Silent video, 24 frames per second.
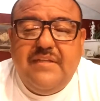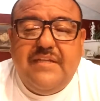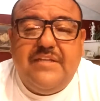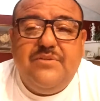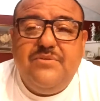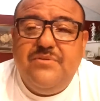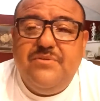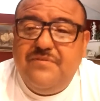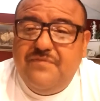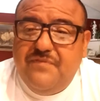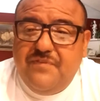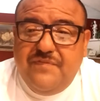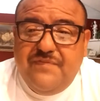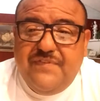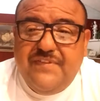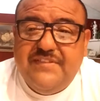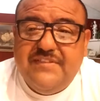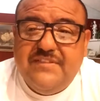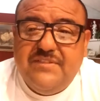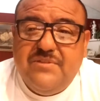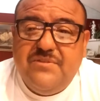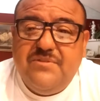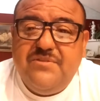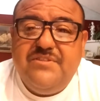they do the full
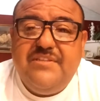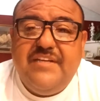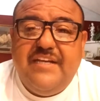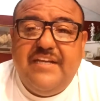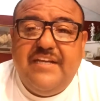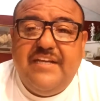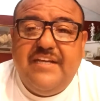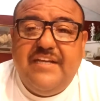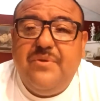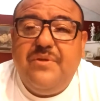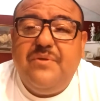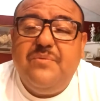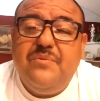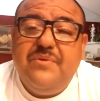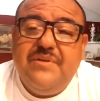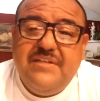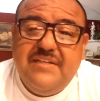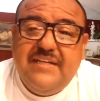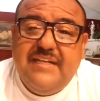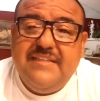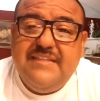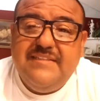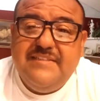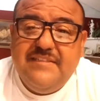physical, check you, and what
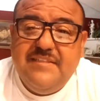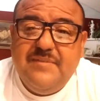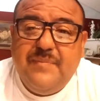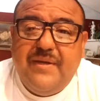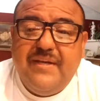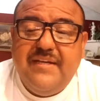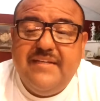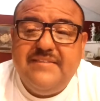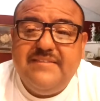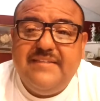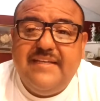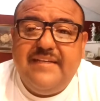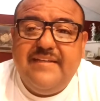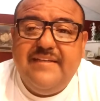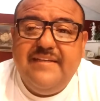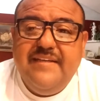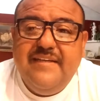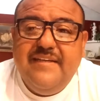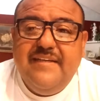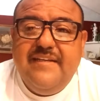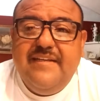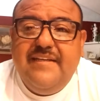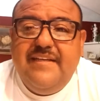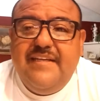the nice thing about it is that
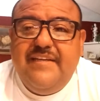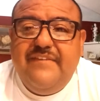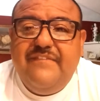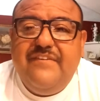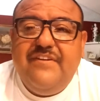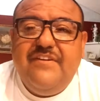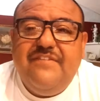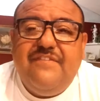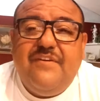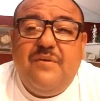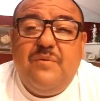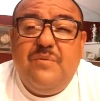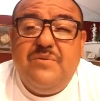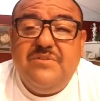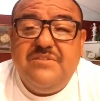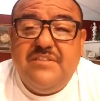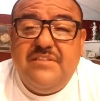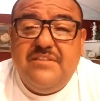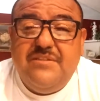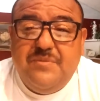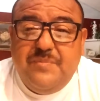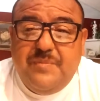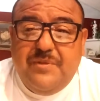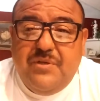even if I was
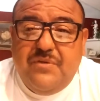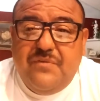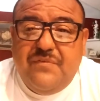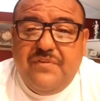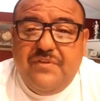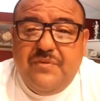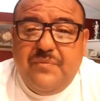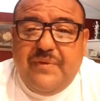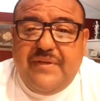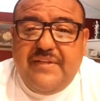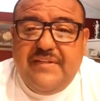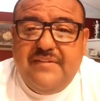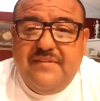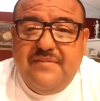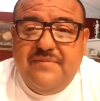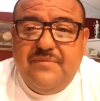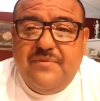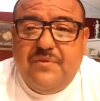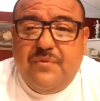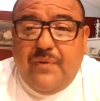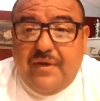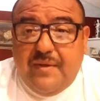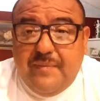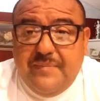a little bit over the weight
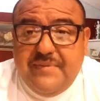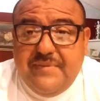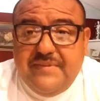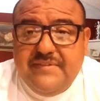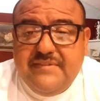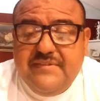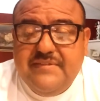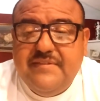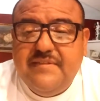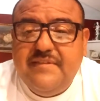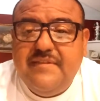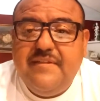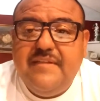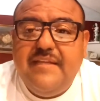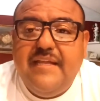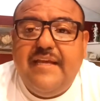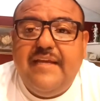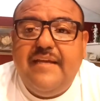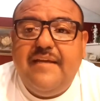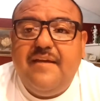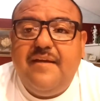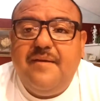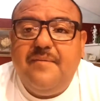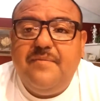requirements,
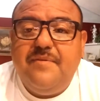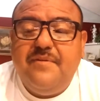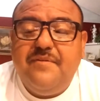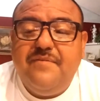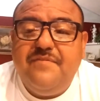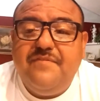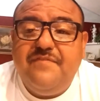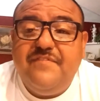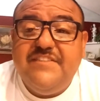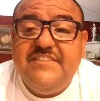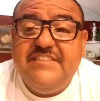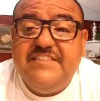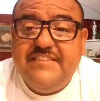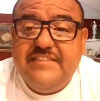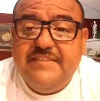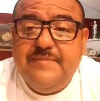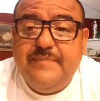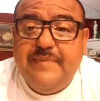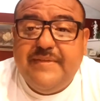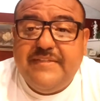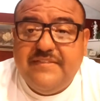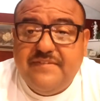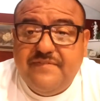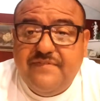they the
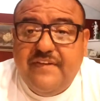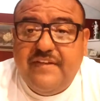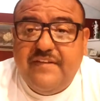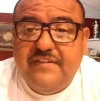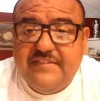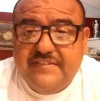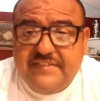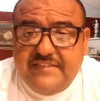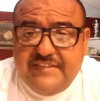physician makes the final